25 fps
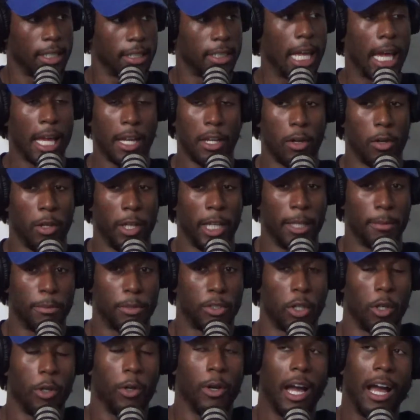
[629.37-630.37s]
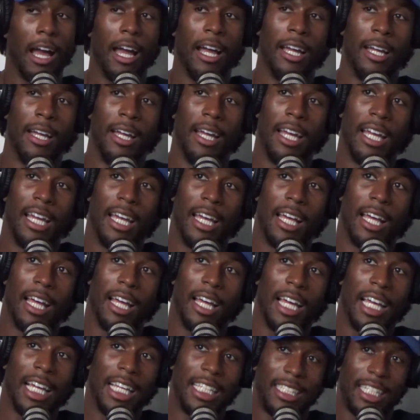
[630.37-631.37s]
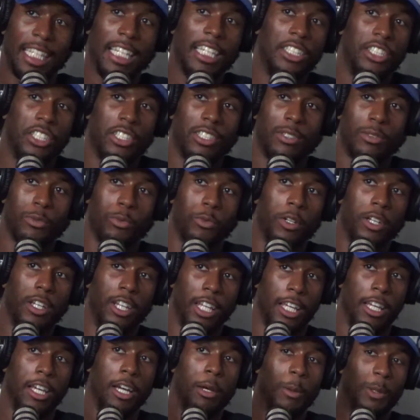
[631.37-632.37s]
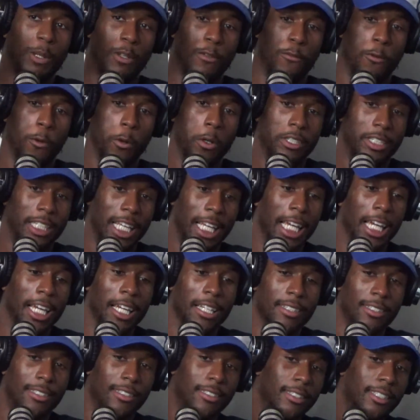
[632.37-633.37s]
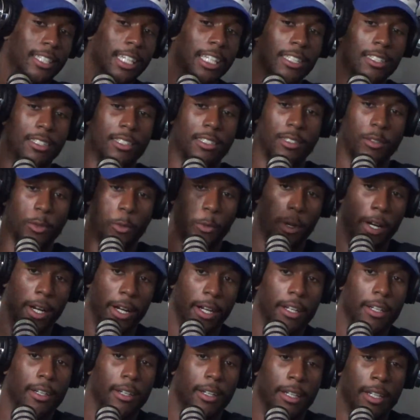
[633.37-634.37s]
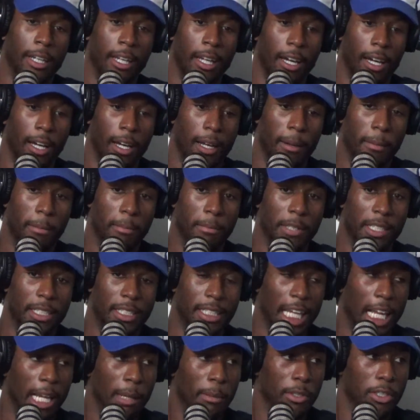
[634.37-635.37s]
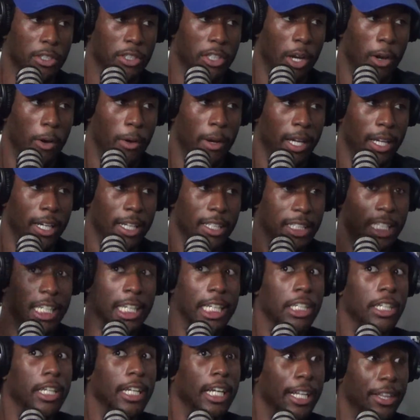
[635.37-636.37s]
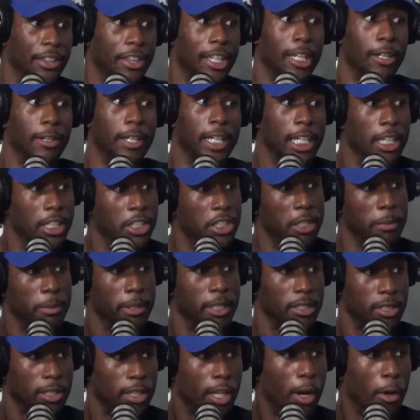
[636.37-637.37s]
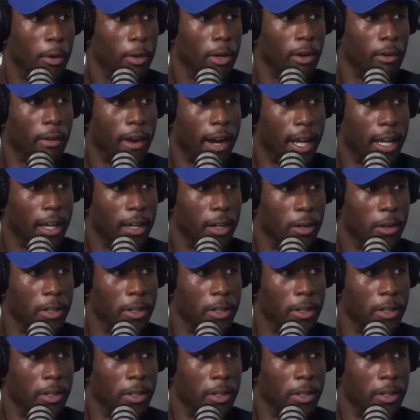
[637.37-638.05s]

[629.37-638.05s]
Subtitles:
got no limbs. So is he just really good with the Force that he can sense where the saber is going? Because in theory, he should be slower, right? Or